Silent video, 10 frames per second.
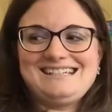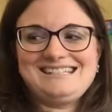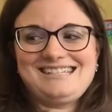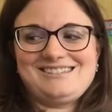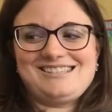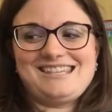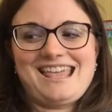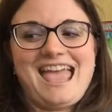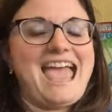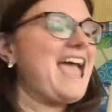Do you see
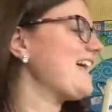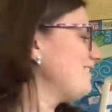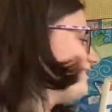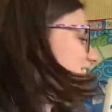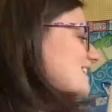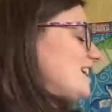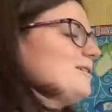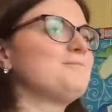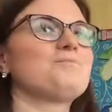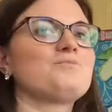that? Elk.
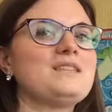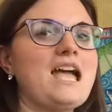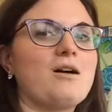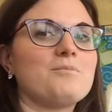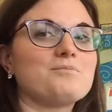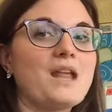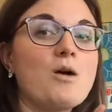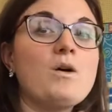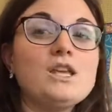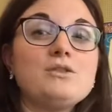Now,
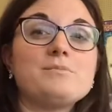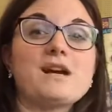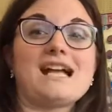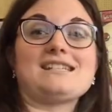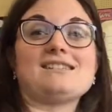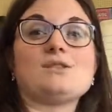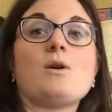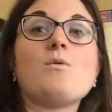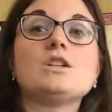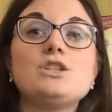I want you to practice. So
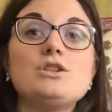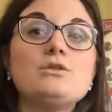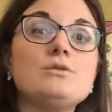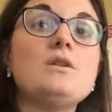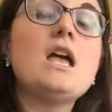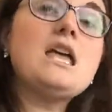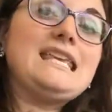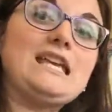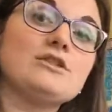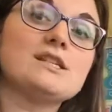I want you to
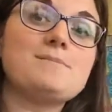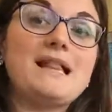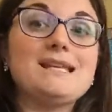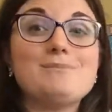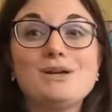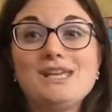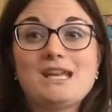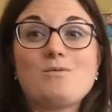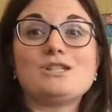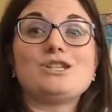get your spelling book
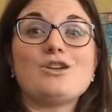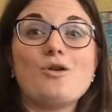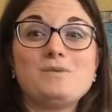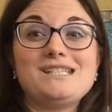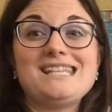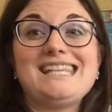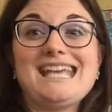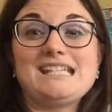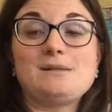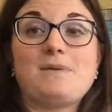and I want you to open to the
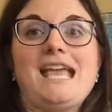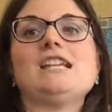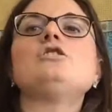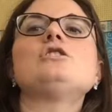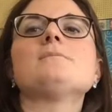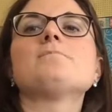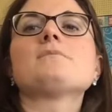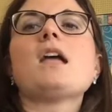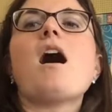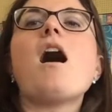next page.
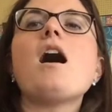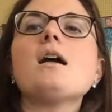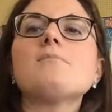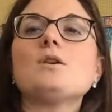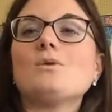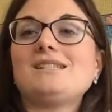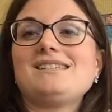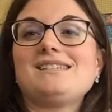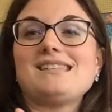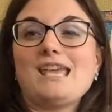I'm going
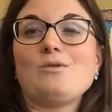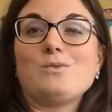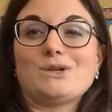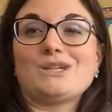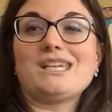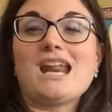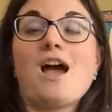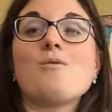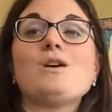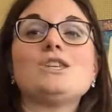to say a word and
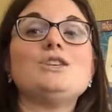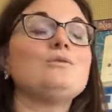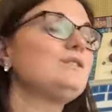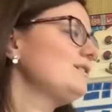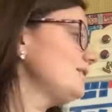I want you to